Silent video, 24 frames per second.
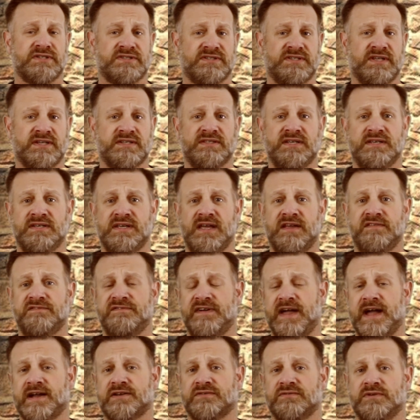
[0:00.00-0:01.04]
a 60-day
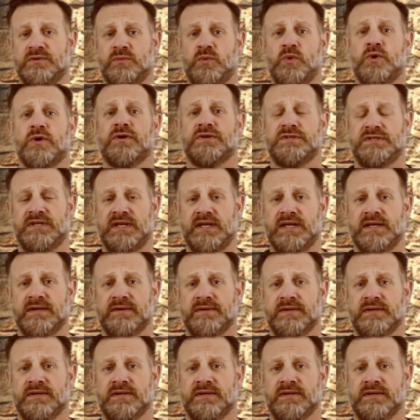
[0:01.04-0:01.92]
factory warranty.